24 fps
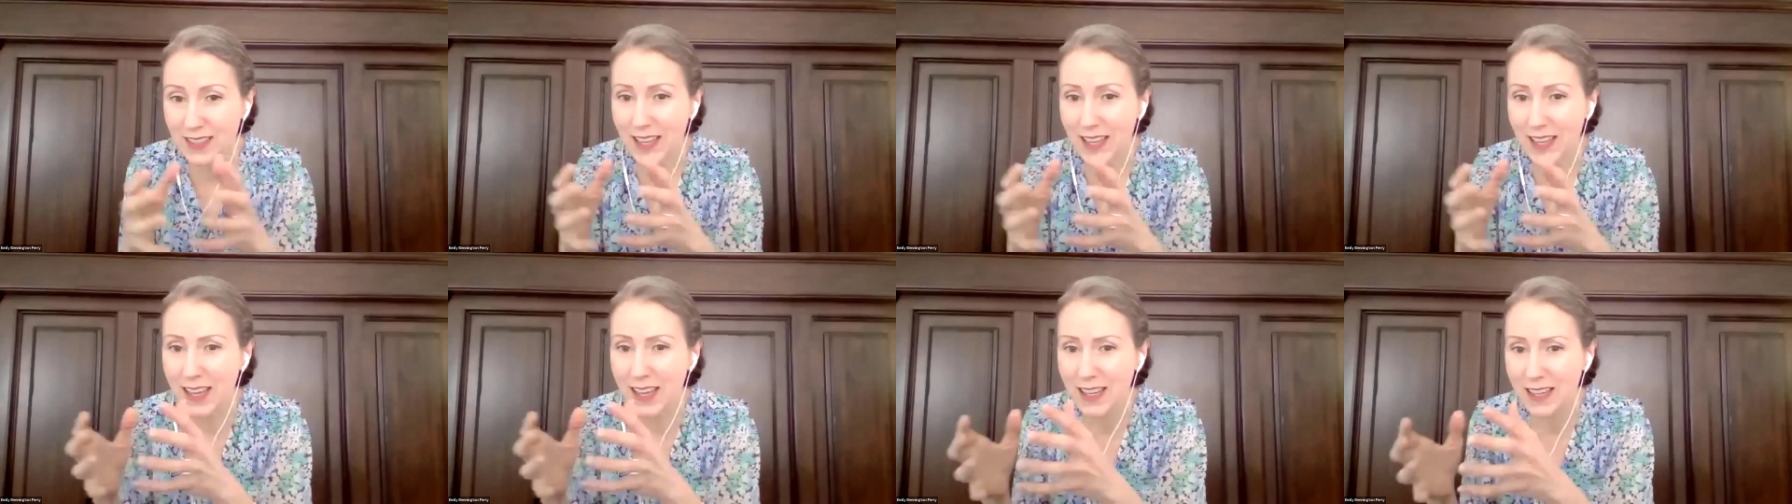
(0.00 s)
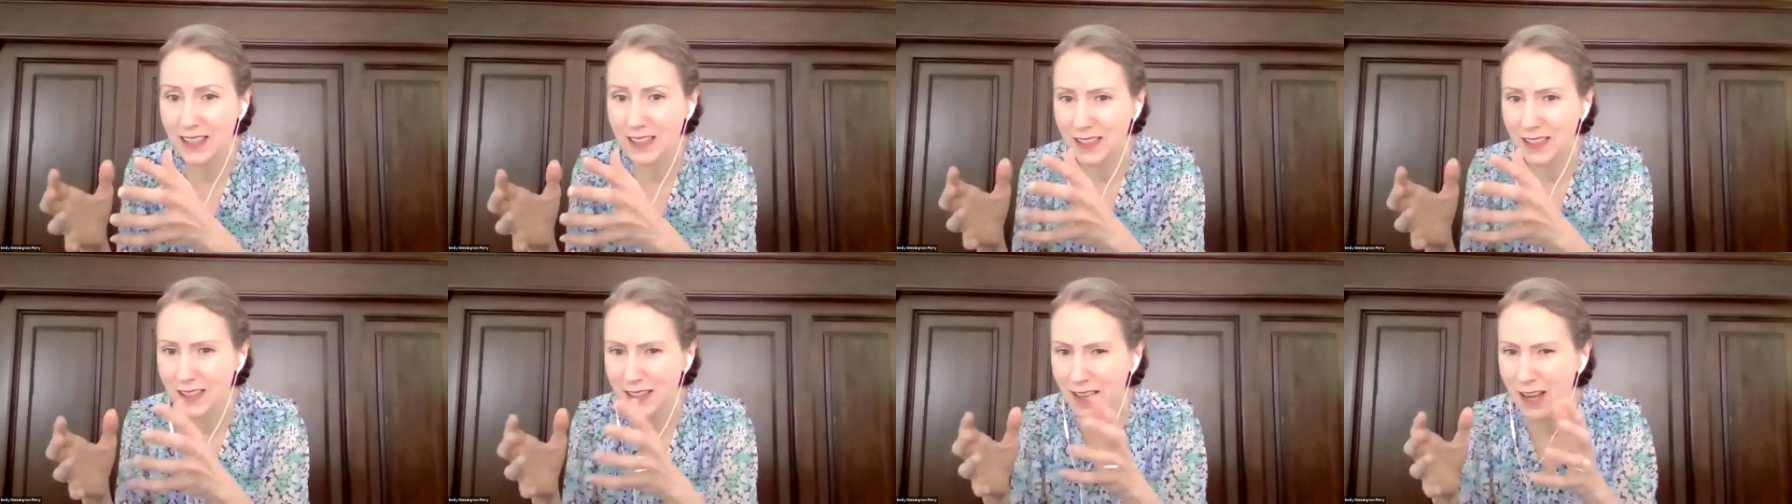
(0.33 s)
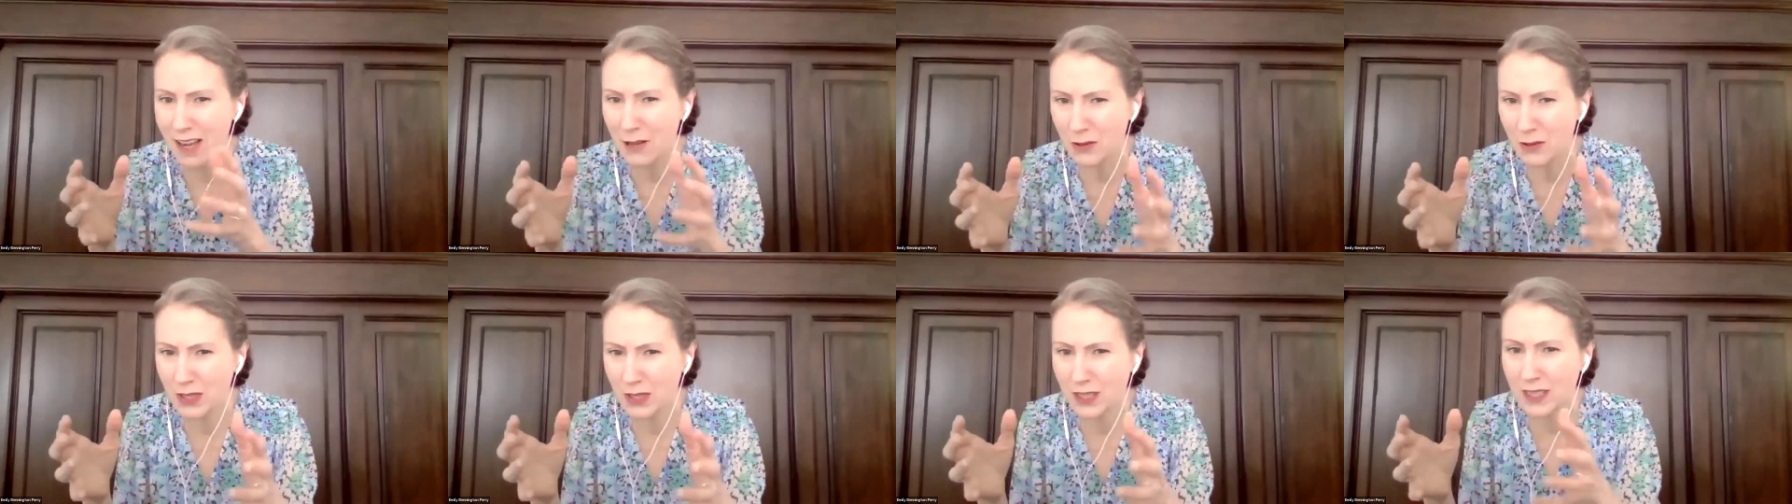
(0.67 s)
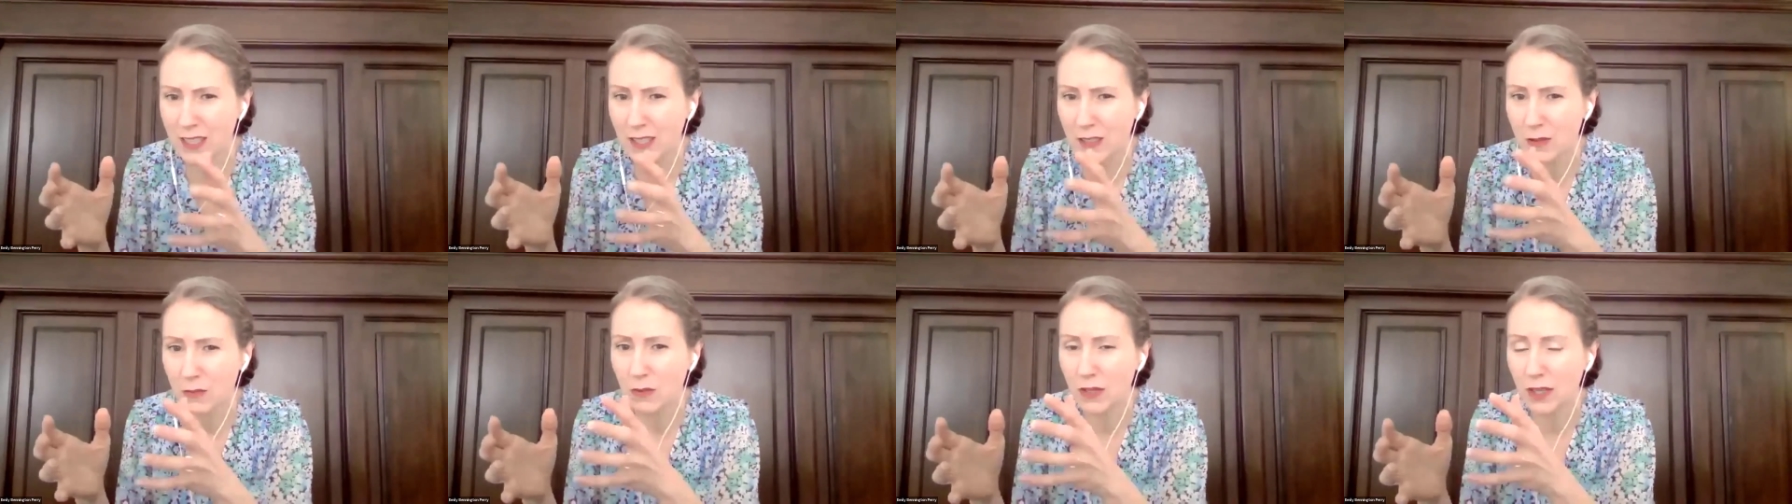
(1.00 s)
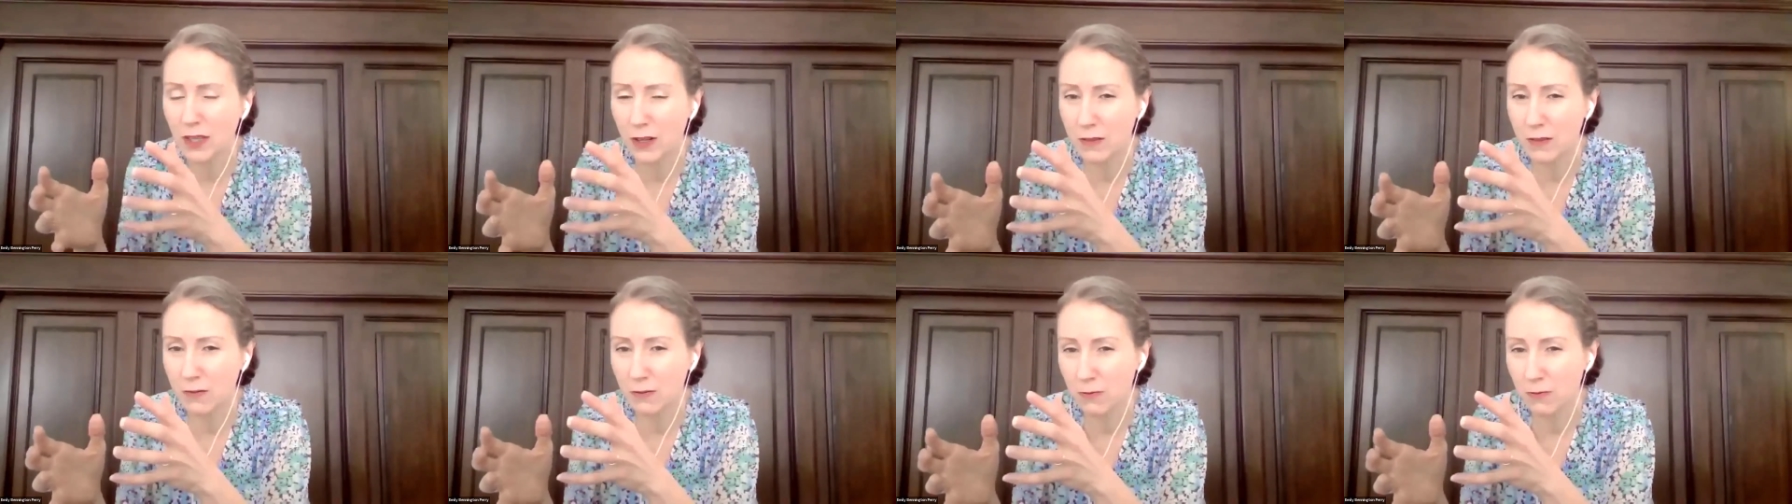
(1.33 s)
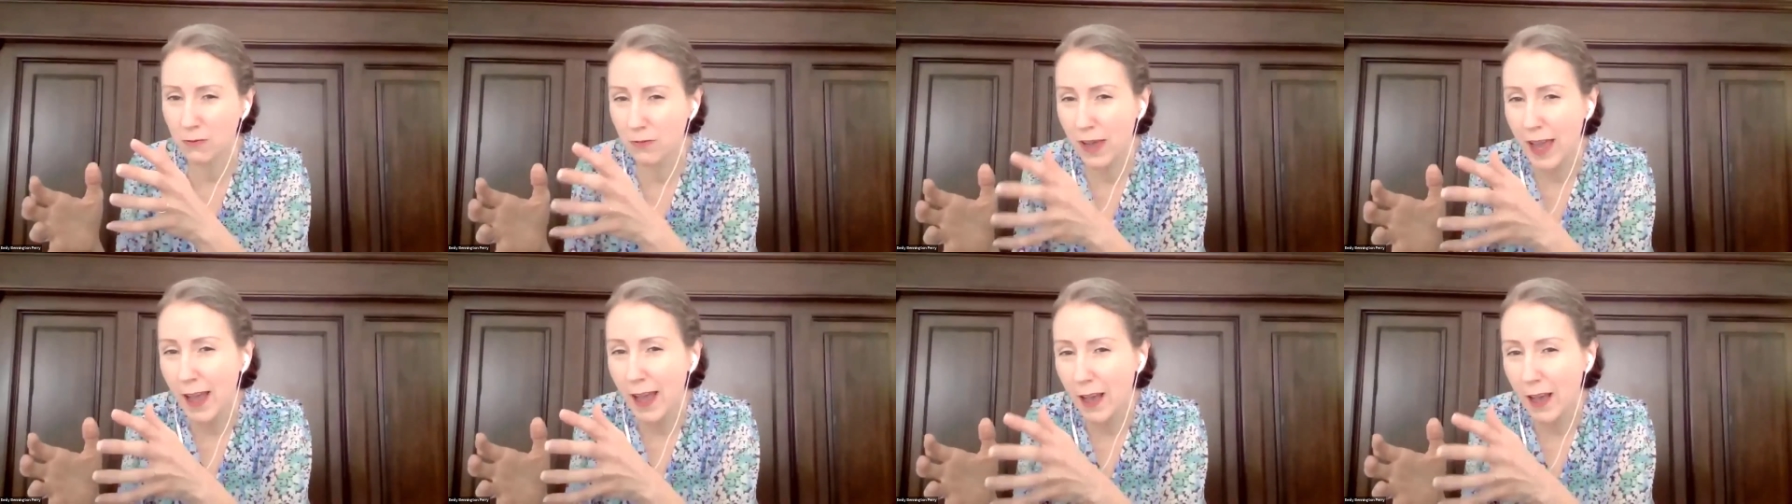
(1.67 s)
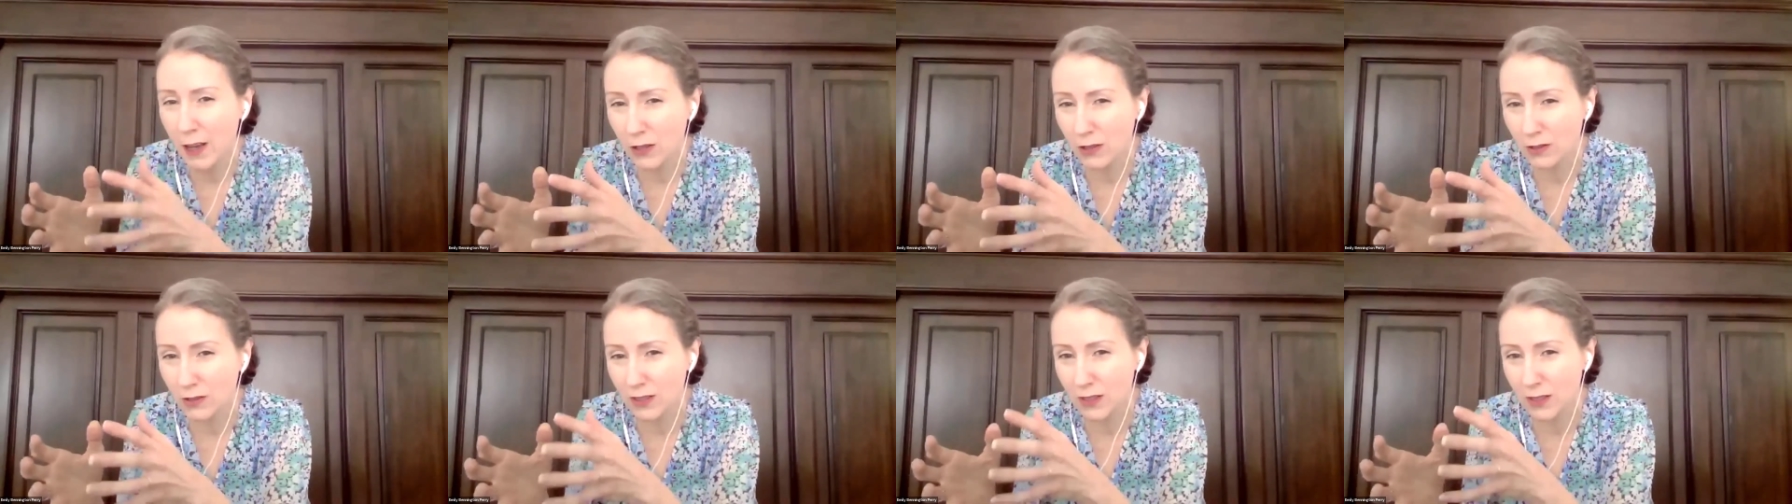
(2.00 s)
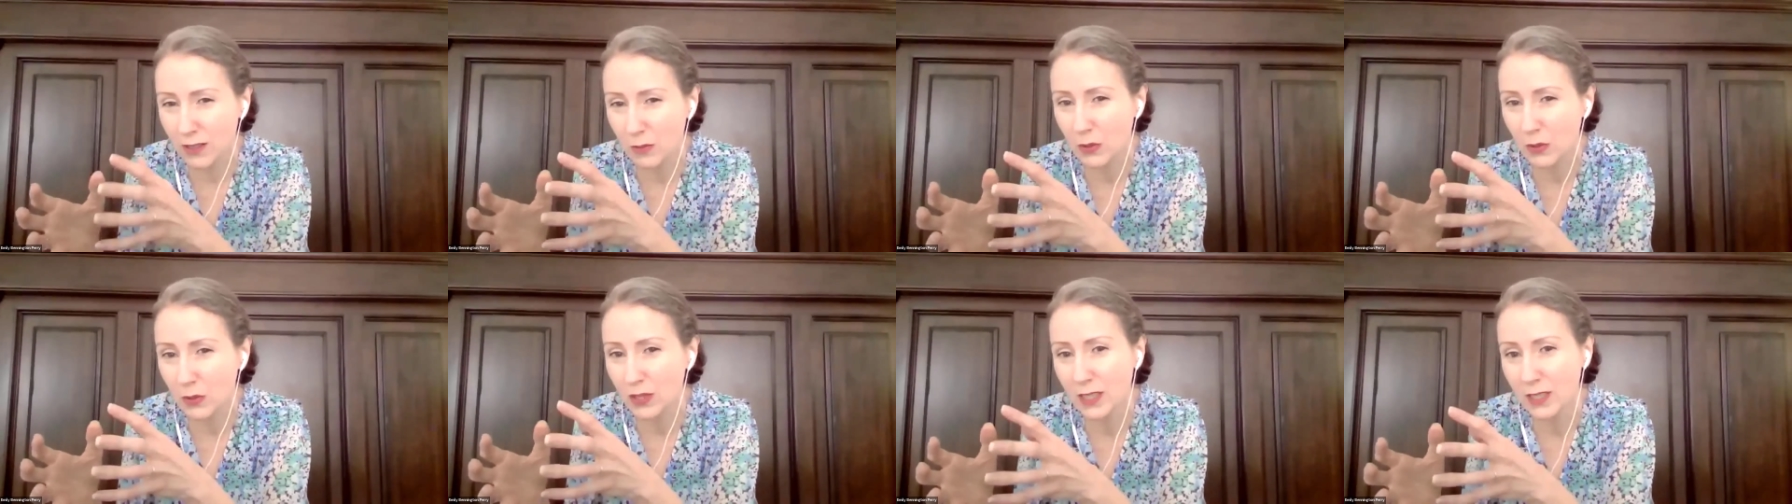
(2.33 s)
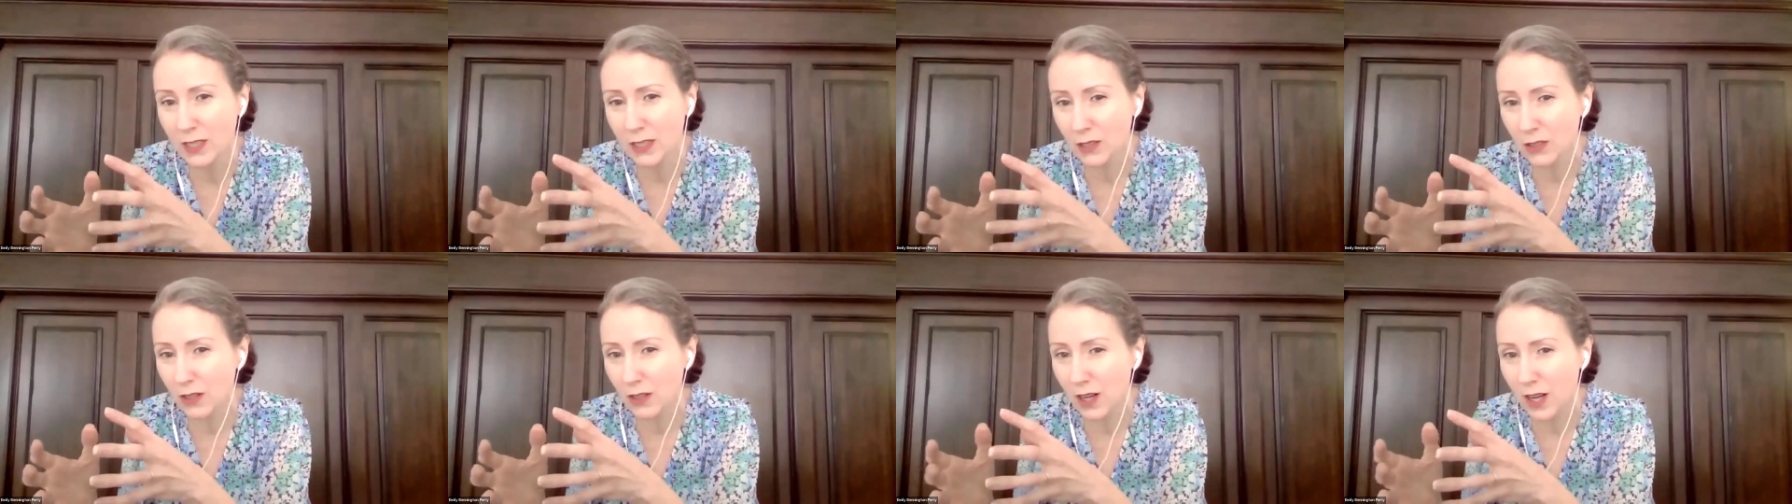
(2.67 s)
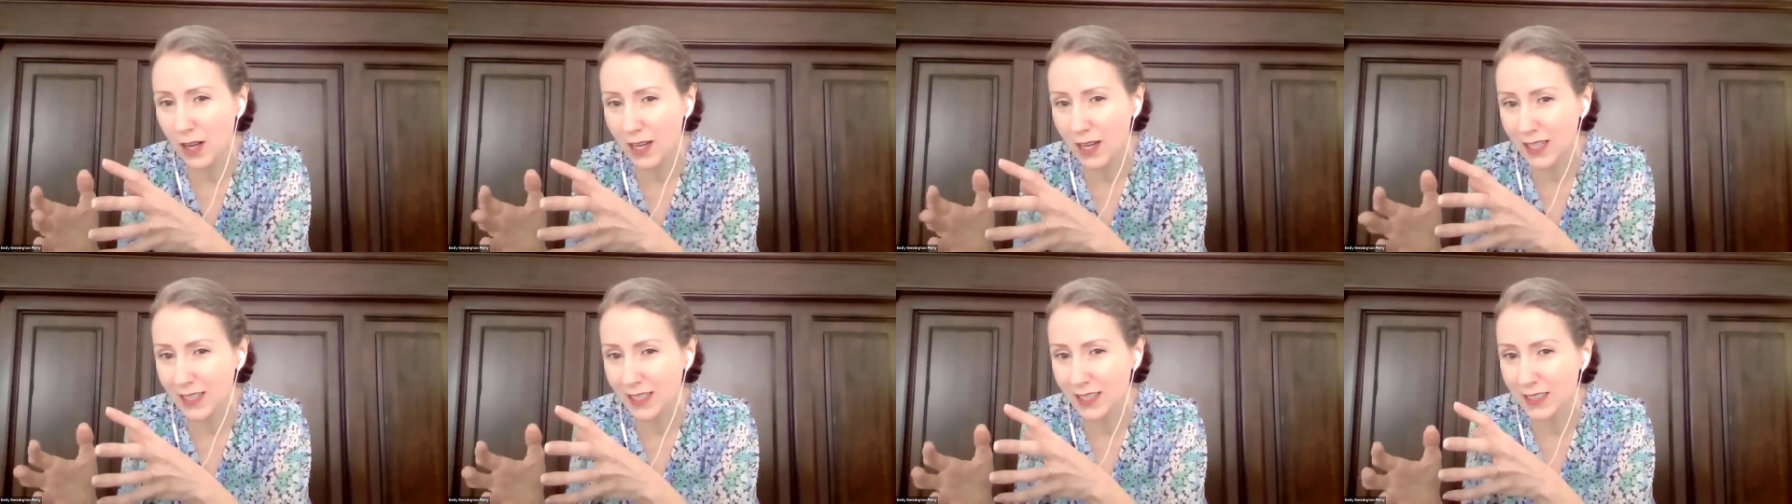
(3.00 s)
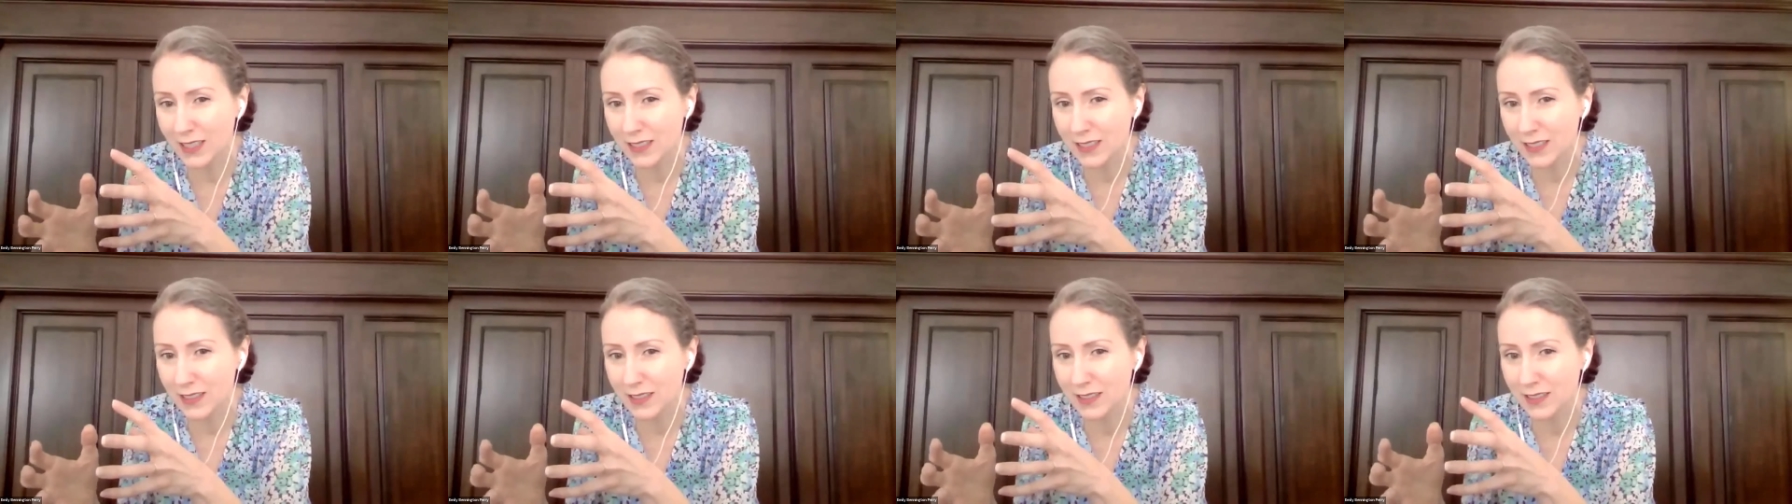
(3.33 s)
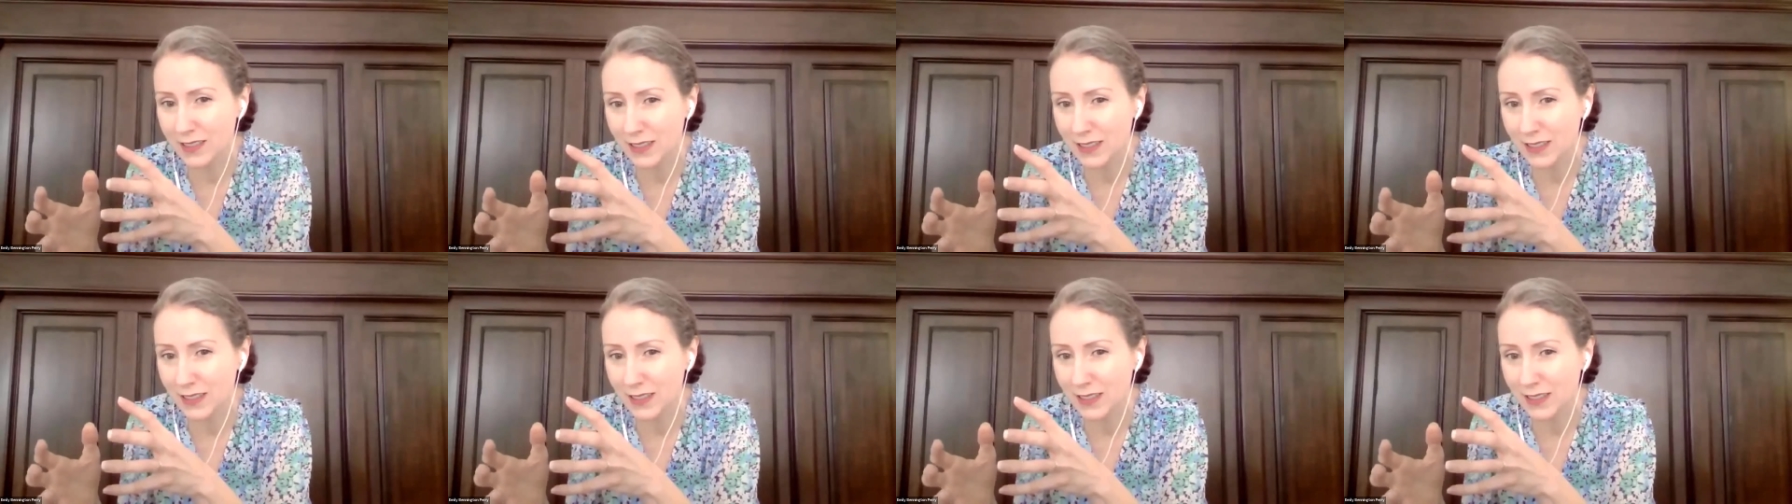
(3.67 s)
and not really kind of found the political audience